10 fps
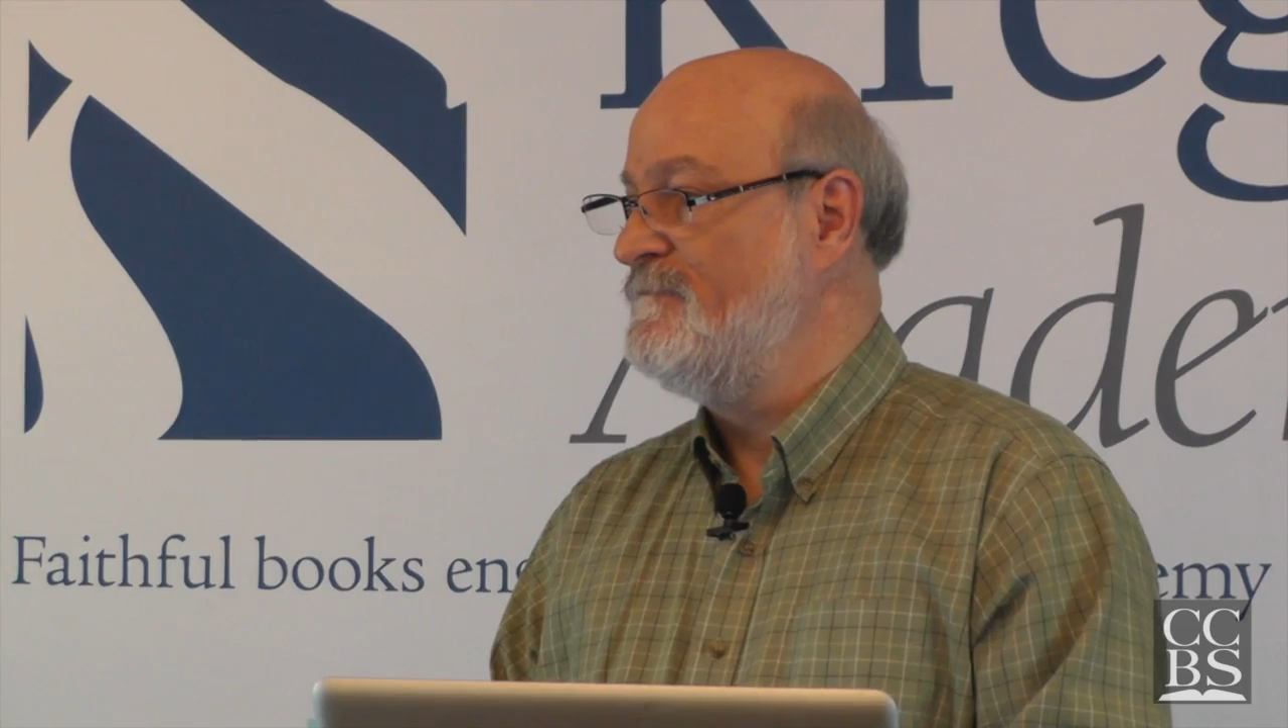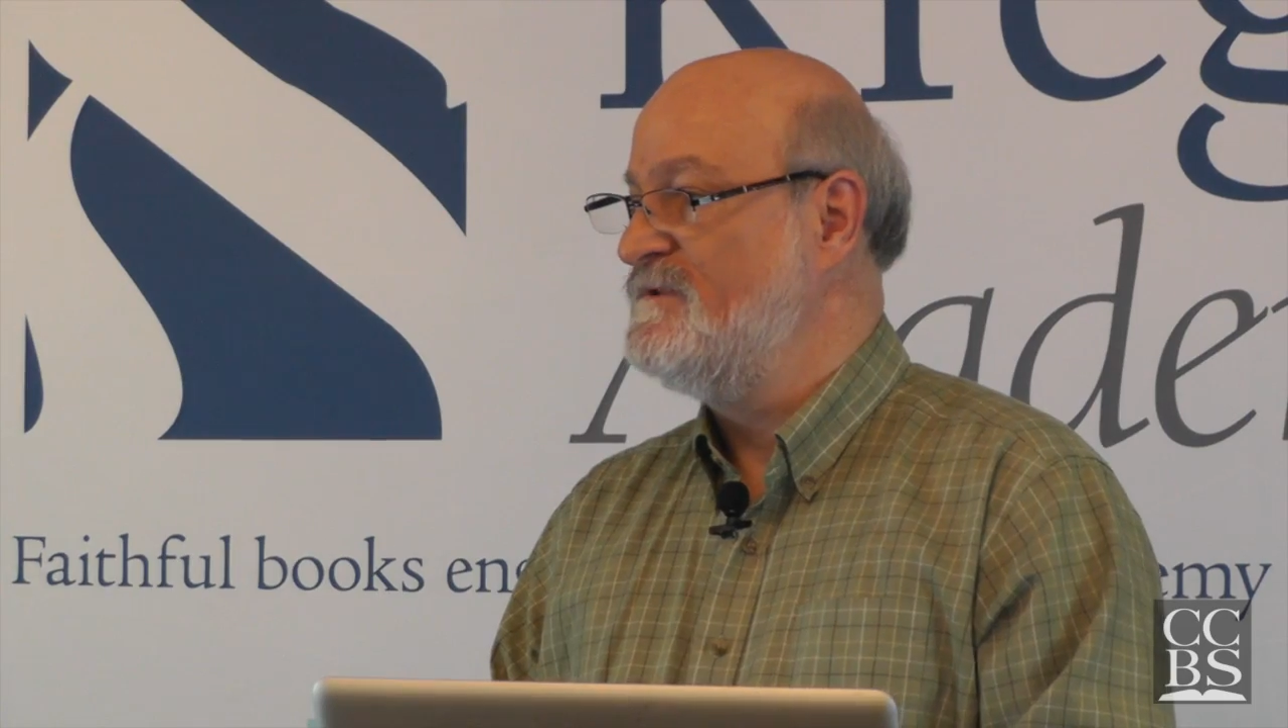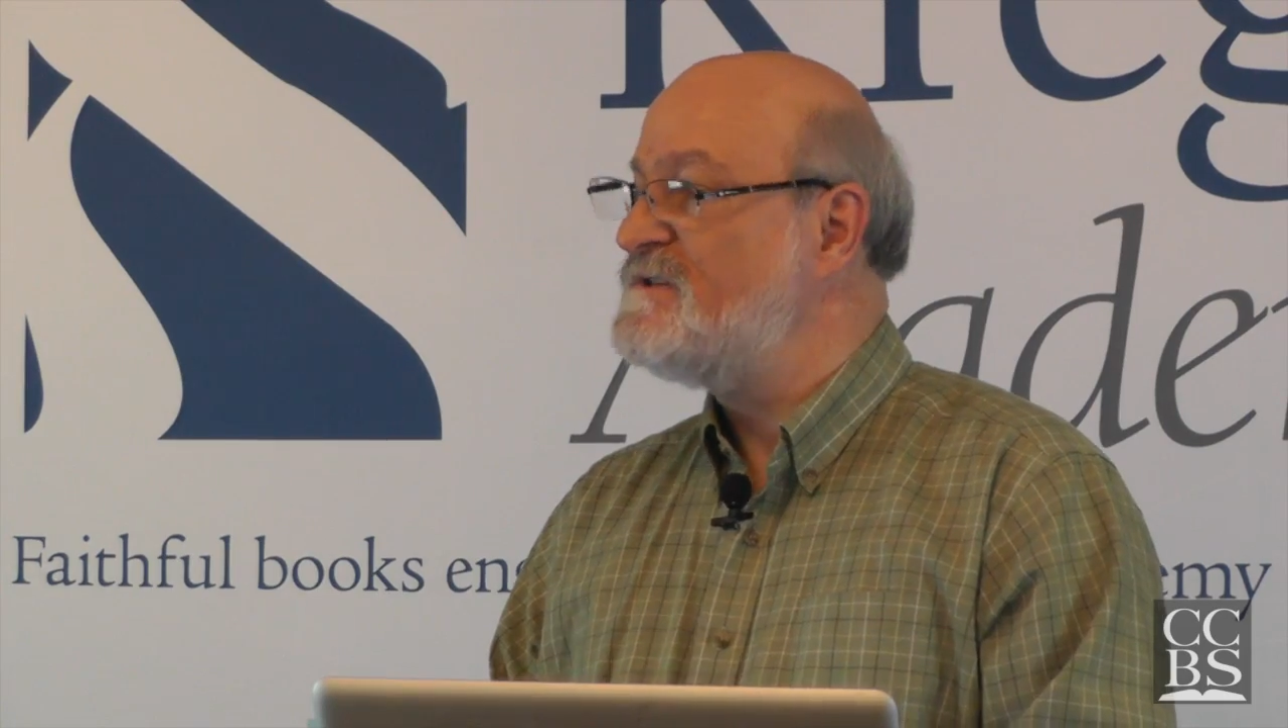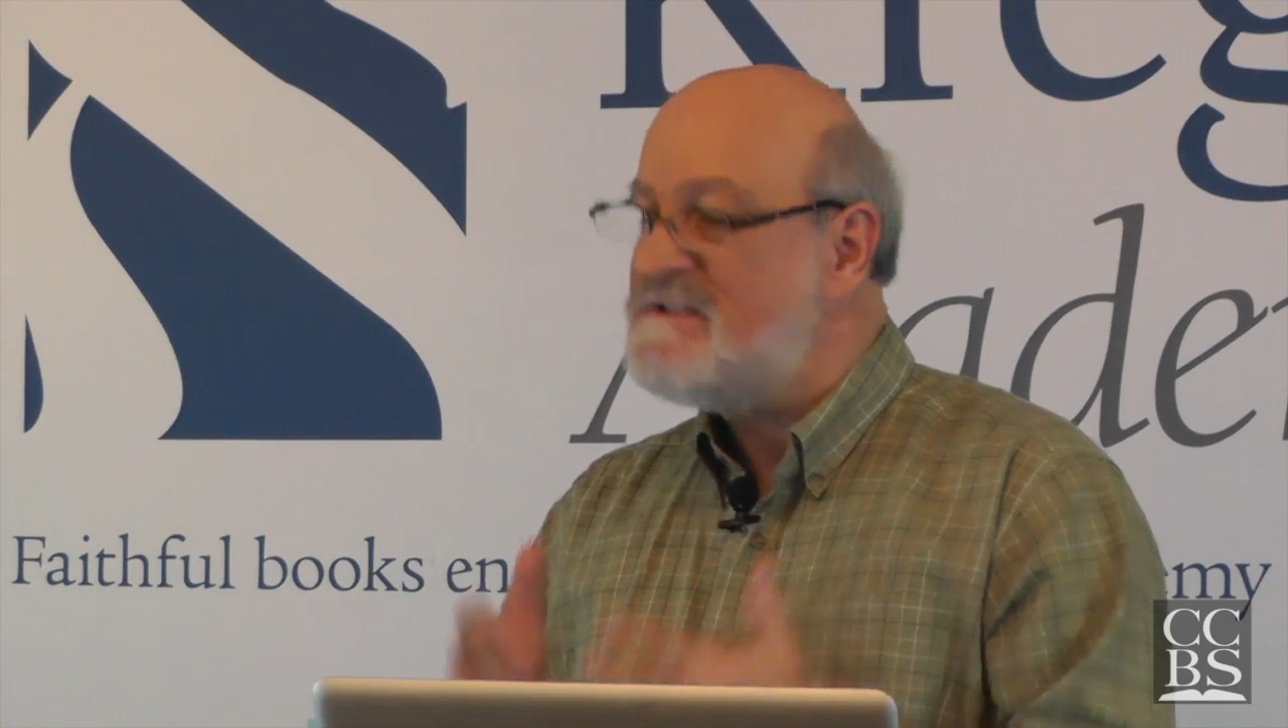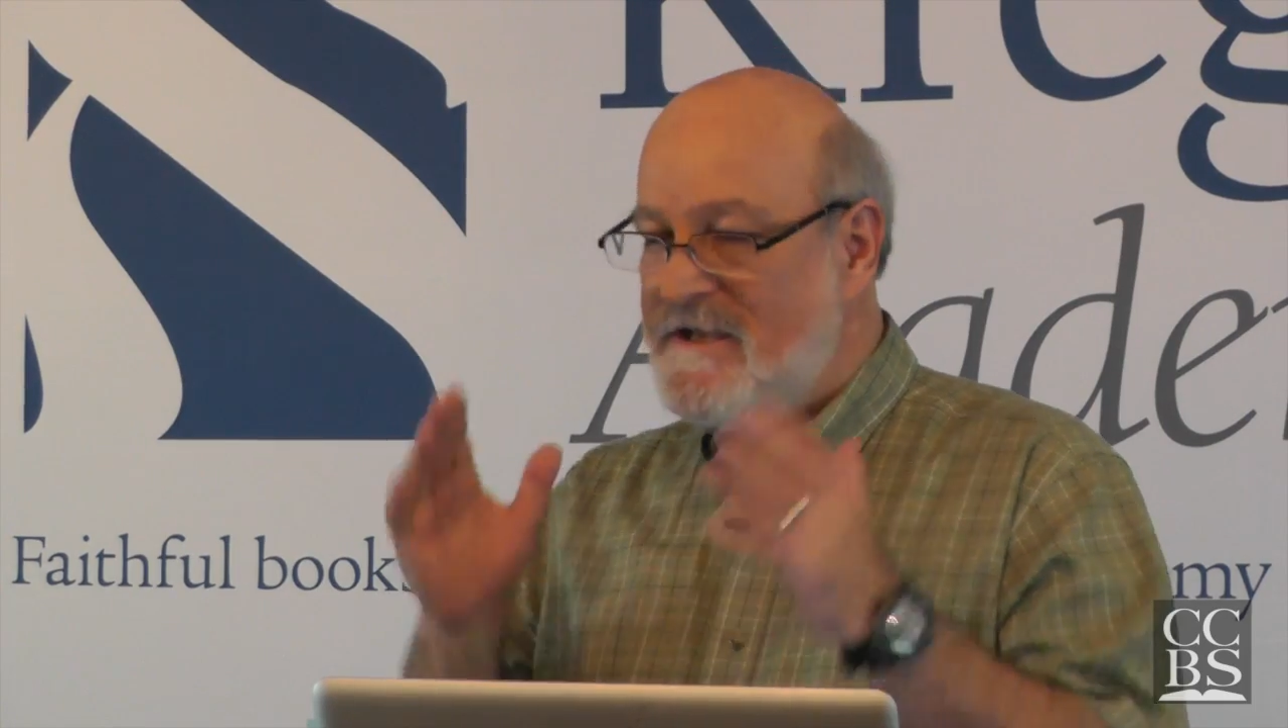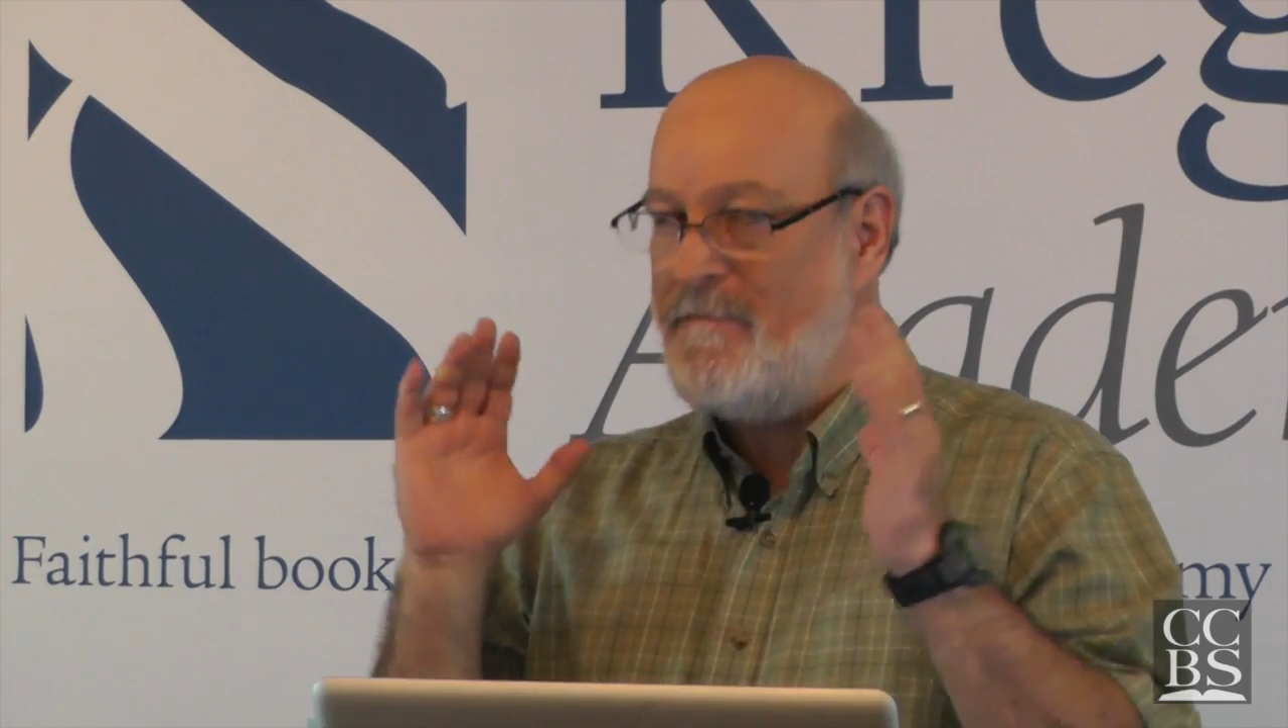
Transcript: Just think